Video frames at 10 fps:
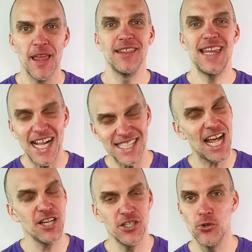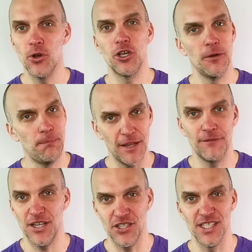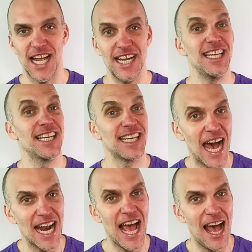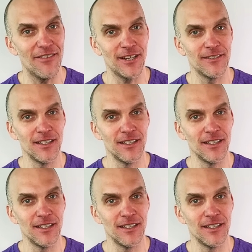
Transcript: That's how you do a good big vision slide, and you gotta have it.